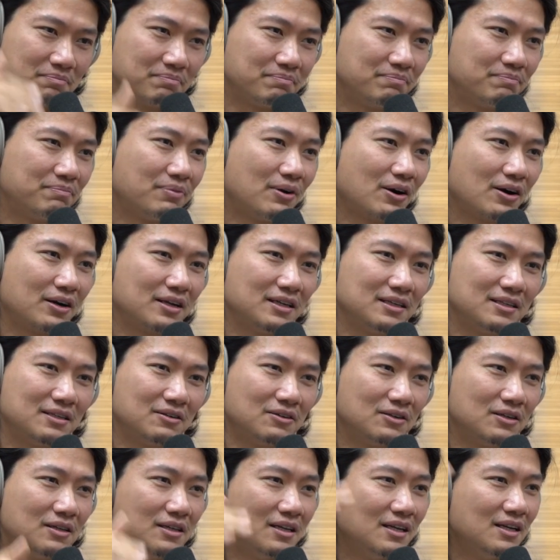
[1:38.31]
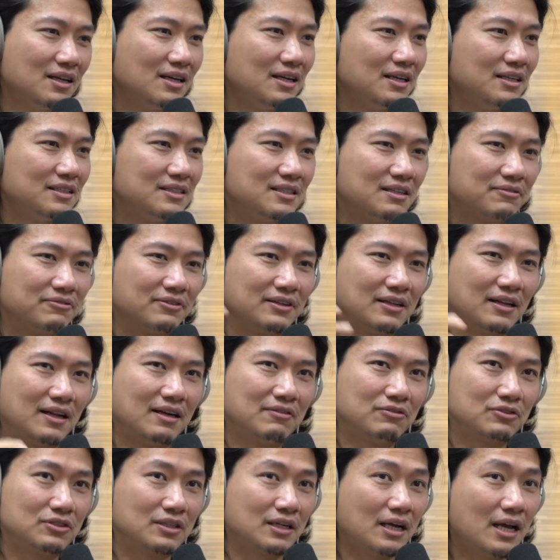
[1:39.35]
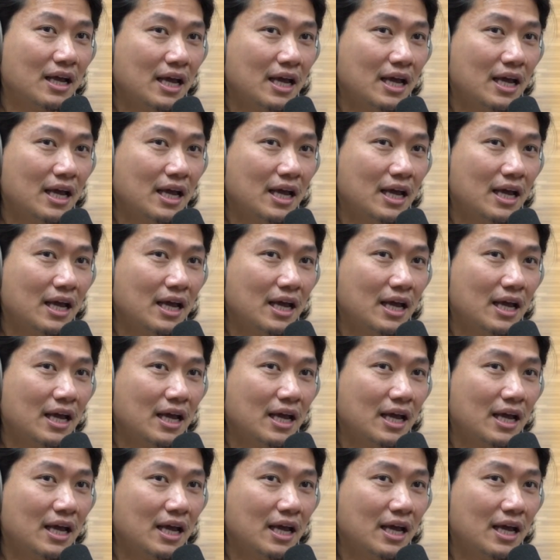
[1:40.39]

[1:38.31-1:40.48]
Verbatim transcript: were wow. partying all different levels.